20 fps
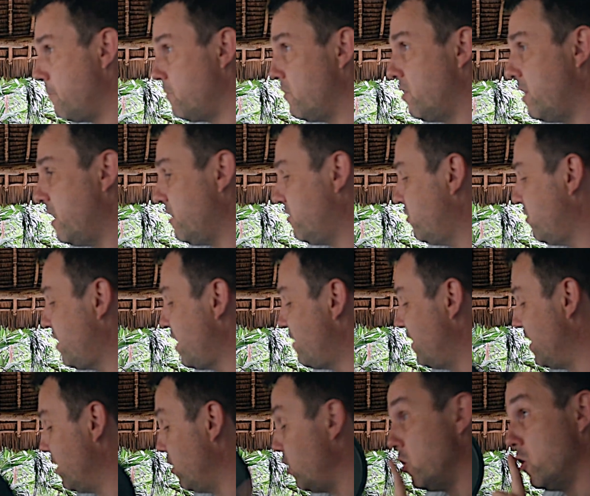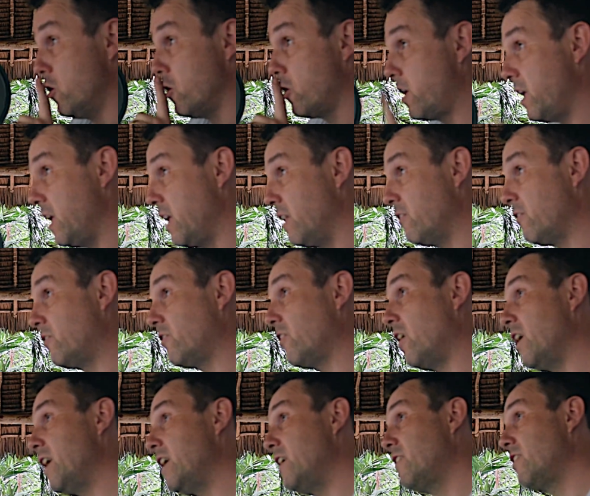Let's just have a little look
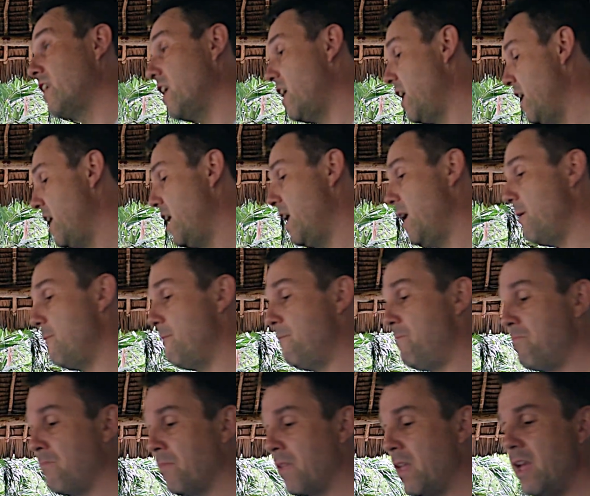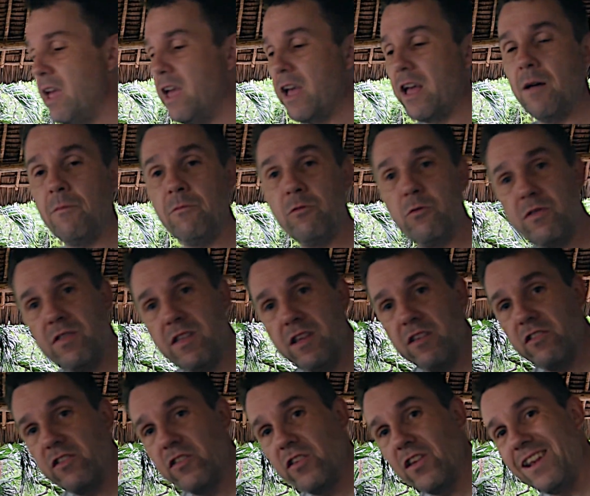inside. It comes with
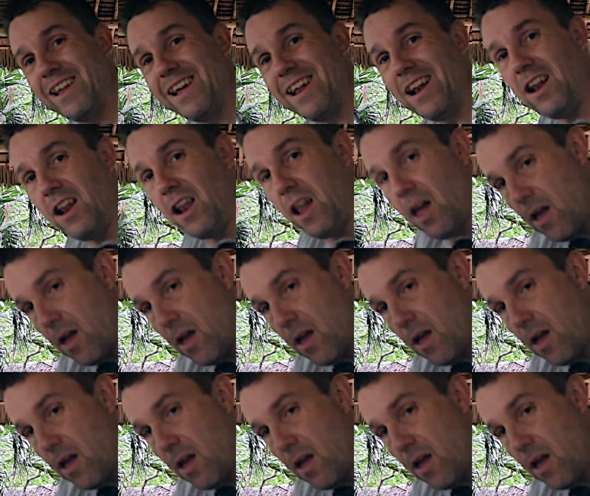this little